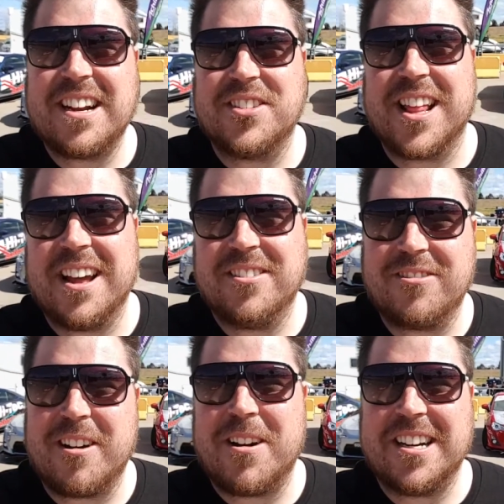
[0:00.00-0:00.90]
Thanks for that.
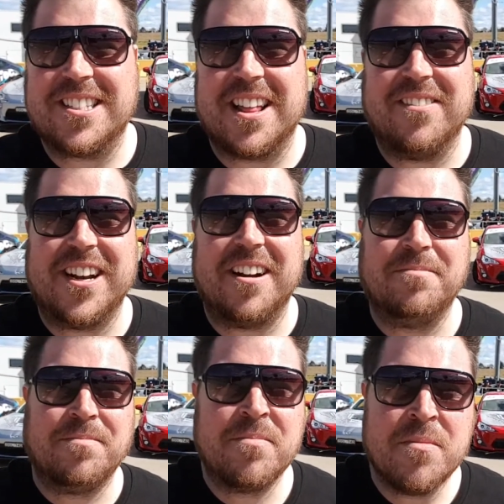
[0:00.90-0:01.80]
Great way to start the video.
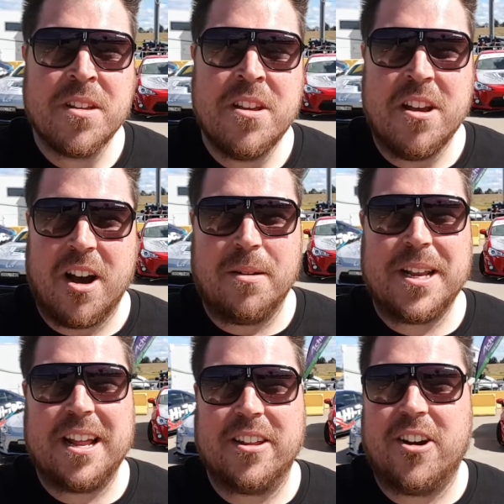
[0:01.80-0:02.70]
I'm
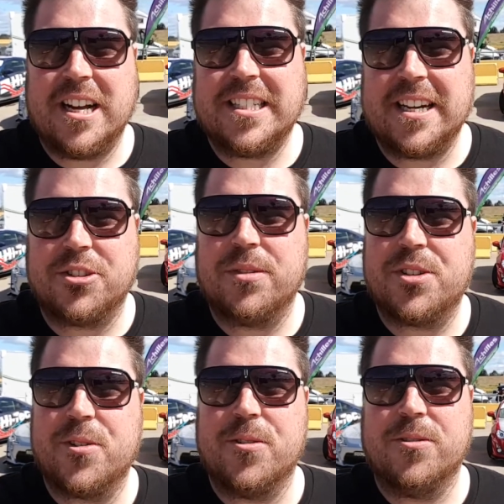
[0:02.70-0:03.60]
down at the Hi-Tec Drift
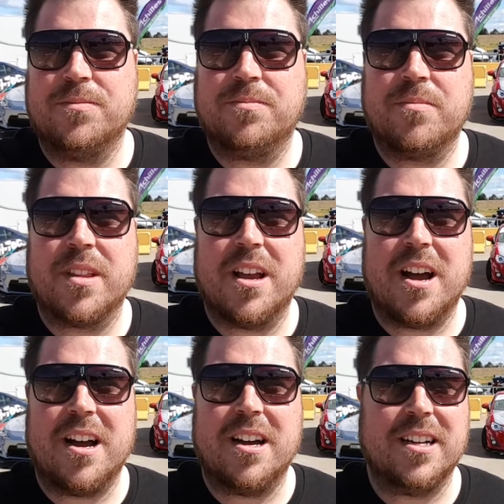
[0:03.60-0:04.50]
School
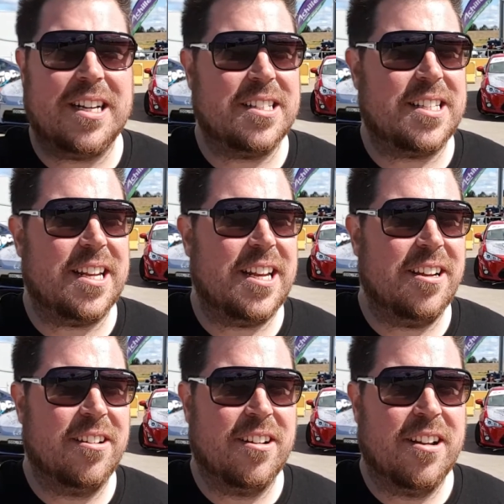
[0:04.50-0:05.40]
uh, in Sydney,
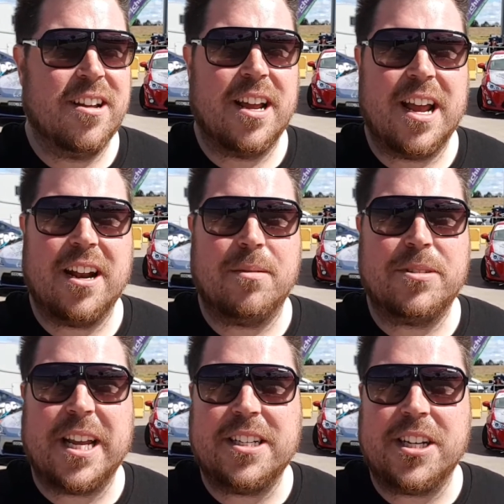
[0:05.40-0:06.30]
and
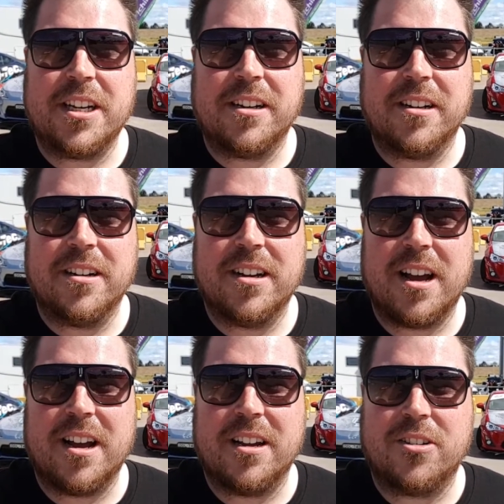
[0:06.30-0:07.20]
I'm teaching
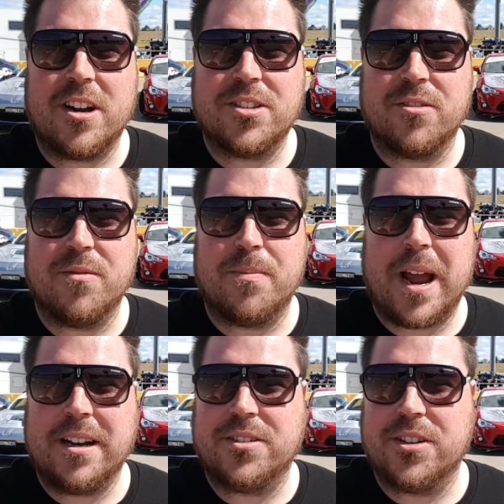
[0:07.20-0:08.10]
uh, guys who have
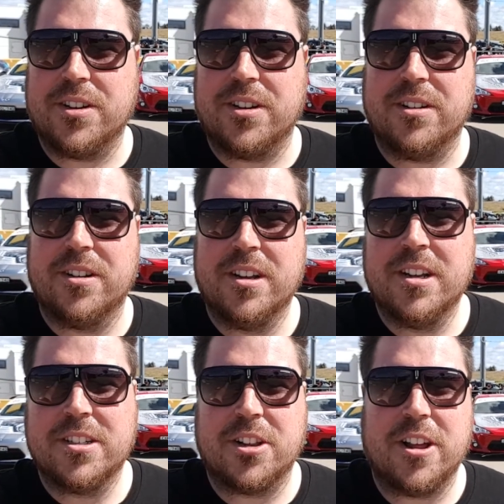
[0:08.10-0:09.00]
paid
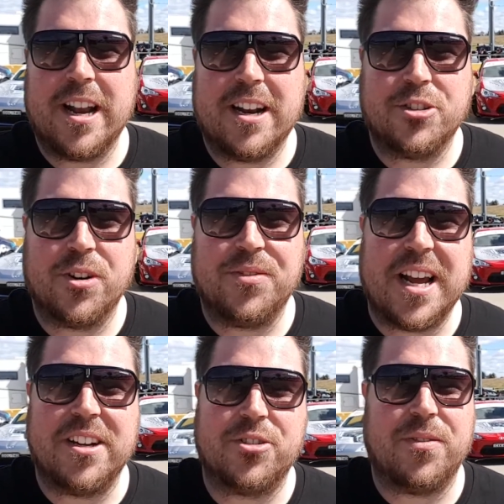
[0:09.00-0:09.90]
to to learn how to drift,
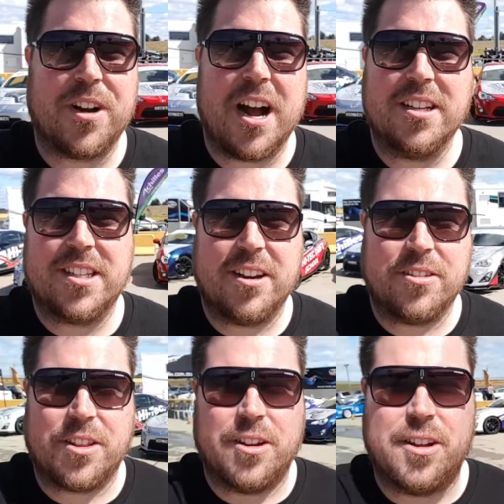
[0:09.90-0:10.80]
how to drift cars here
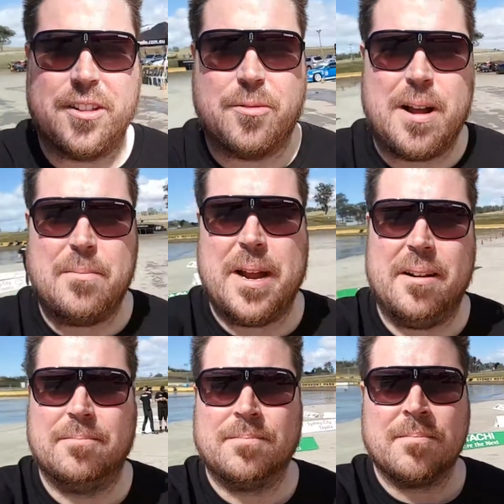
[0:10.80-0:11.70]
at the the wet pen,